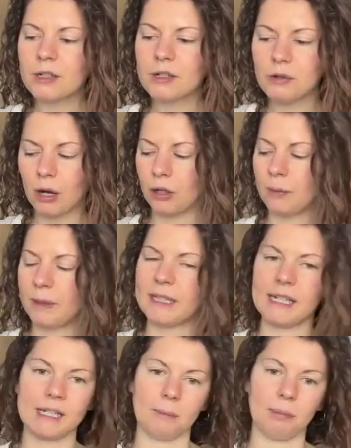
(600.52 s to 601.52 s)
struggle
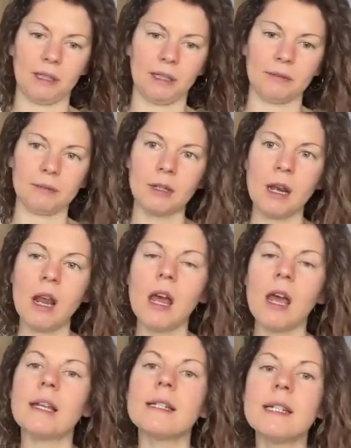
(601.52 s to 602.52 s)
with discipline.
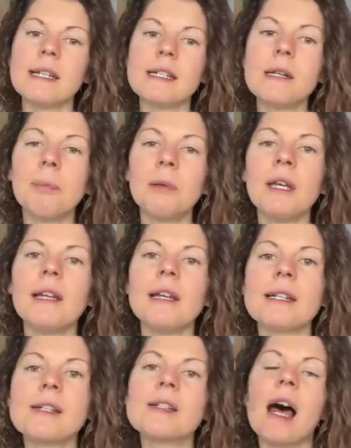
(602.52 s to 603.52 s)
Discipline
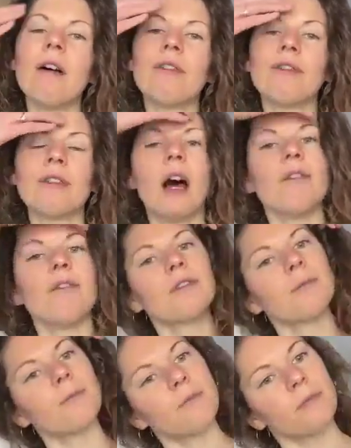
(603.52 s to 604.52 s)
is
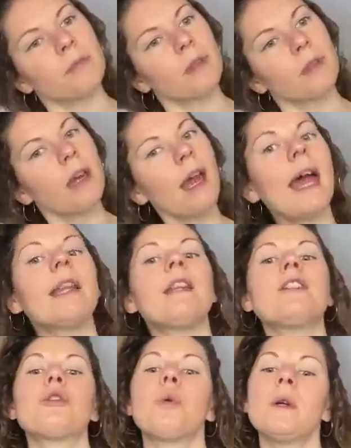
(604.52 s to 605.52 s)
self-love.
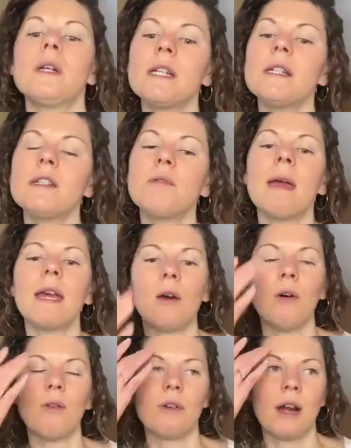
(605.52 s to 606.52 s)
And the choices you
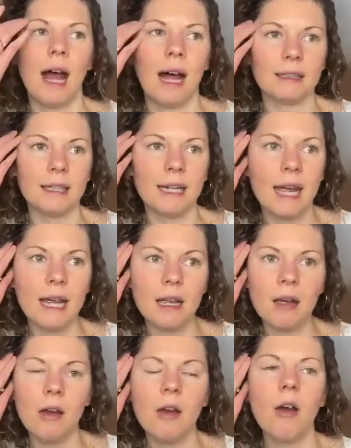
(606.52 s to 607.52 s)
make over
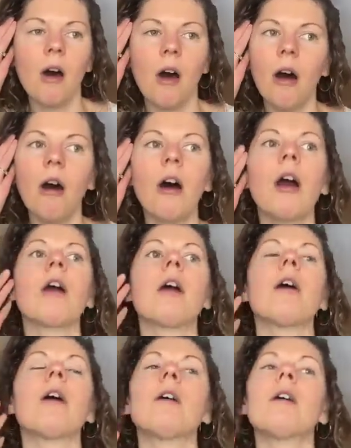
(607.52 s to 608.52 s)
holiday
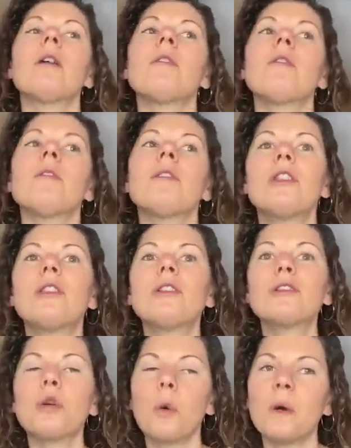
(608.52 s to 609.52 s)
are
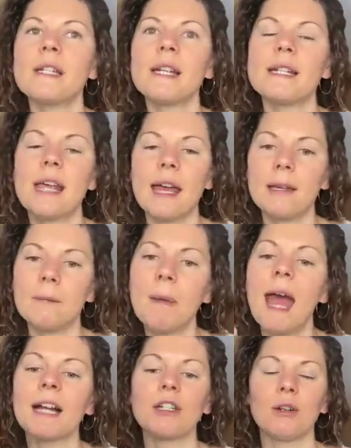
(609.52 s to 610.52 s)
choices that
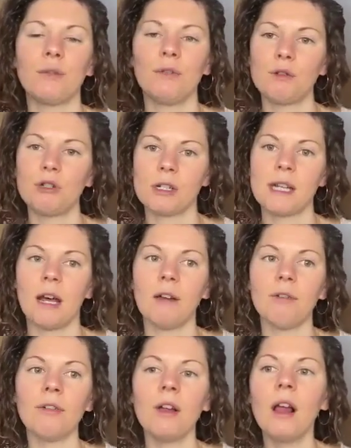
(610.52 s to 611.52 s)
impact your future
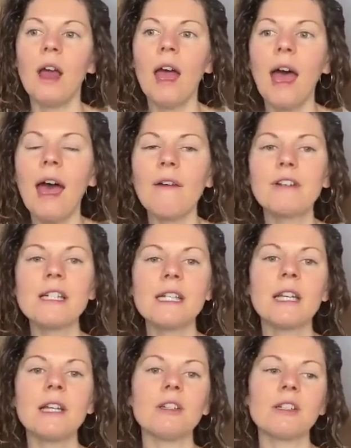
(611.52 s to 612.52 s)
self. Every
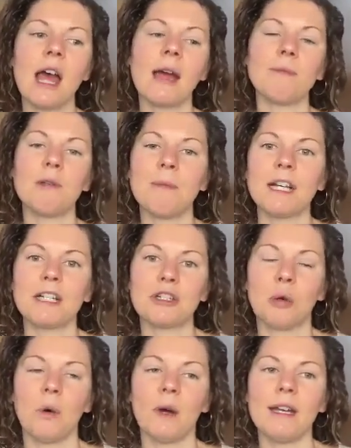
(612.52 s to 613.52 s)
single time you make a
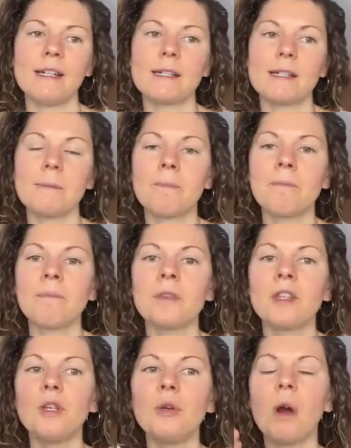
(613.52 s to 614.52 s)
choice,
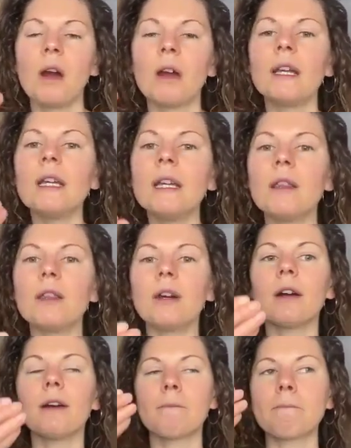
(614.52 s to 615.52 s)
you are
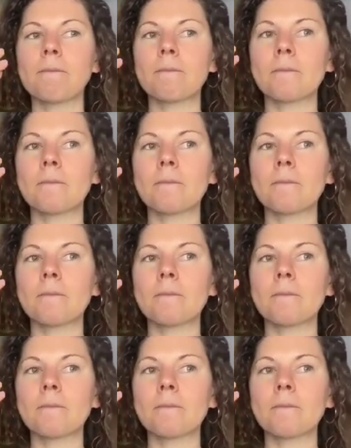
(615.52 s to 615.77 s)
either